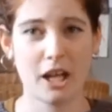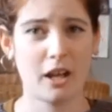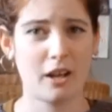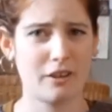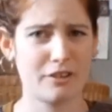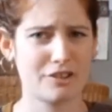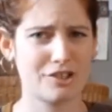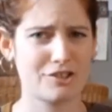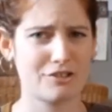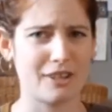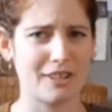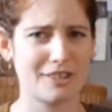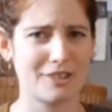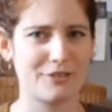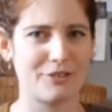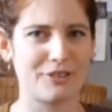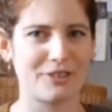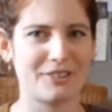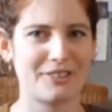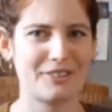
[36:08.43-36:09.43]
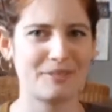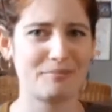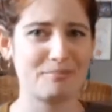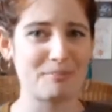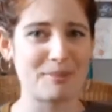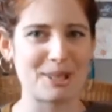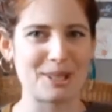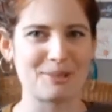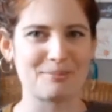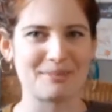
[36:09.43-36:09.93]
stressful
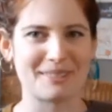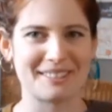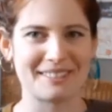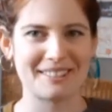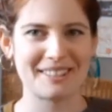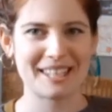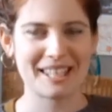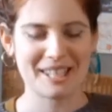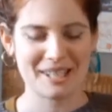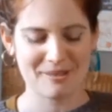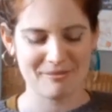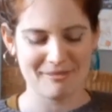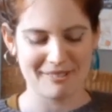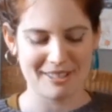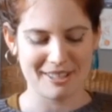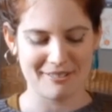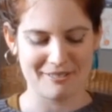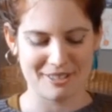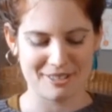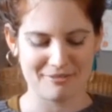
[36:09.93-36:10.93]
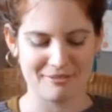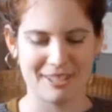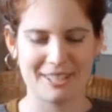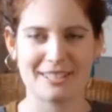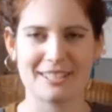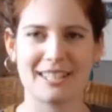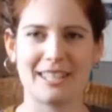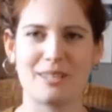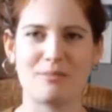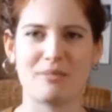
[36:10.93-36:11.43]
moment when I was
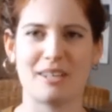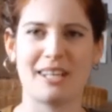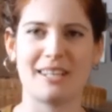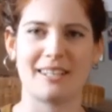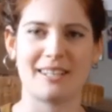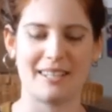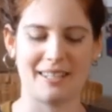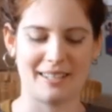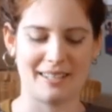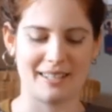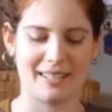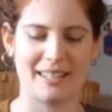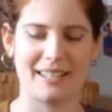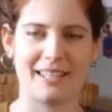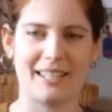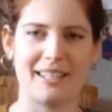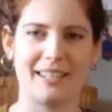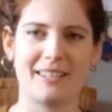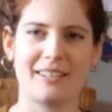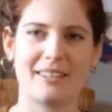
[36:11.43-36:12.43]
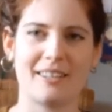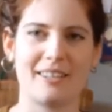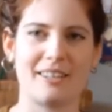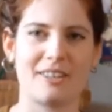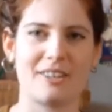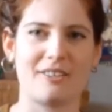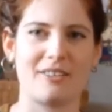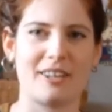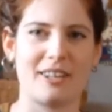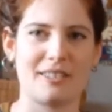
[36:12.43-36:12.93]
recently making a colour
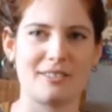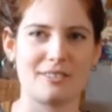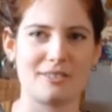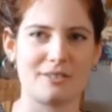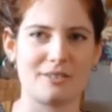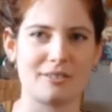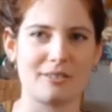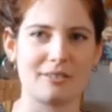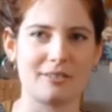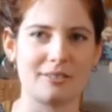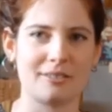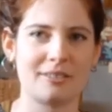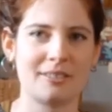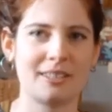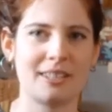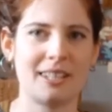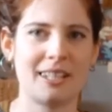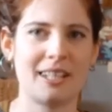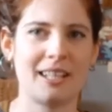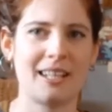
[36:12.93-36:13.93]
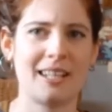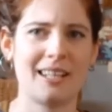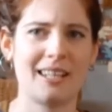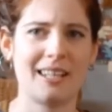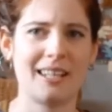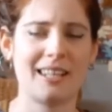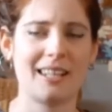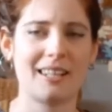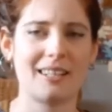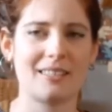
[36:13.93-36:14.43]
crow's shawl,
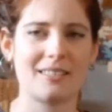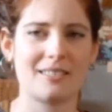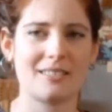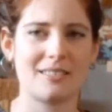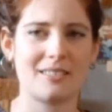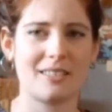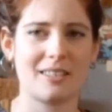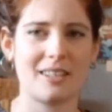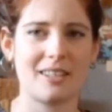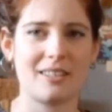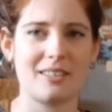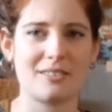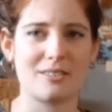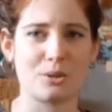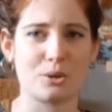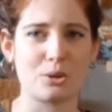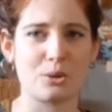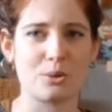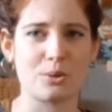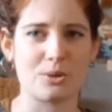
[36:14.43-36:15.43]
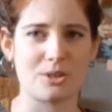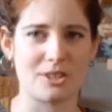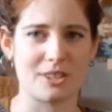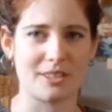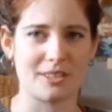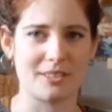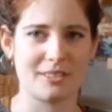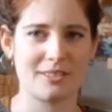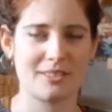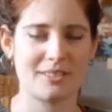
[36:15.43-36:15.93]
and the colours are
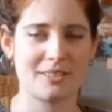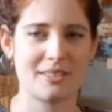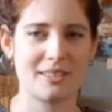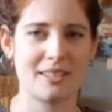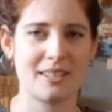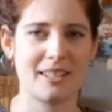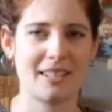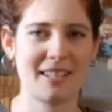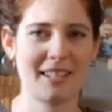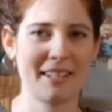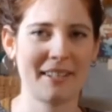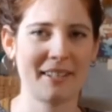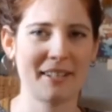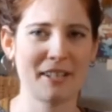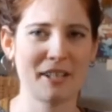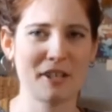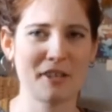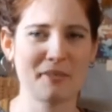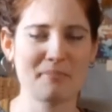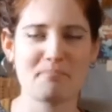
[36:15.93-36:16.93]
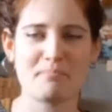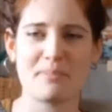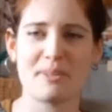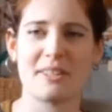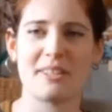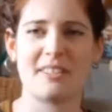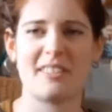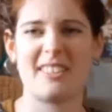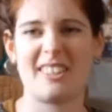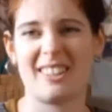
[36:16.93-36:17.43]
gorgeous,
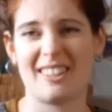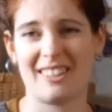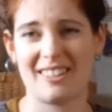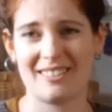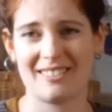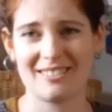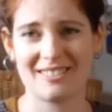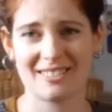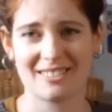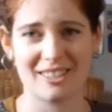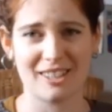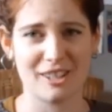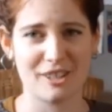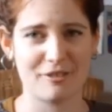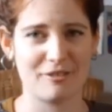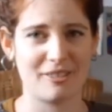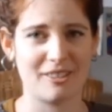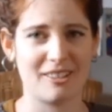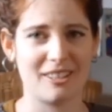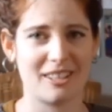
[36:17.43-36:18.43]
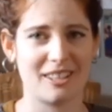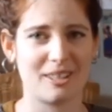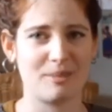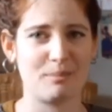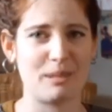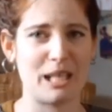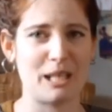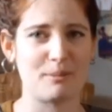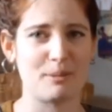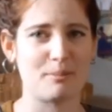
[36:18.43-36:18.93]
but the scarf looked like a
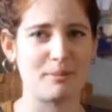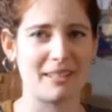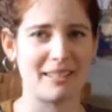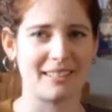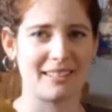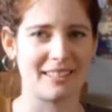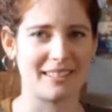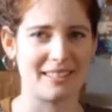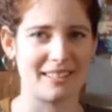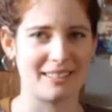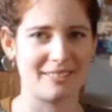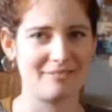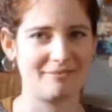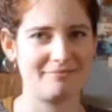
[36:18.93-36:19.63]
baby blanket.